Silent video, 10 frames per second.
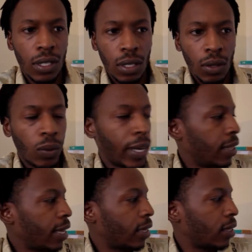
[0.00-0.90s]
the
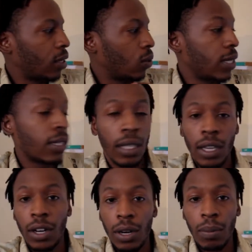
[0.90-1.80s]
reason
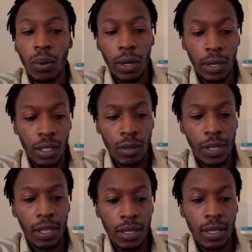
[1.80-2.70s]
they're important is
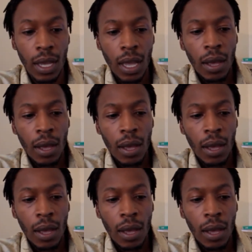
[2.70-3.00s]
because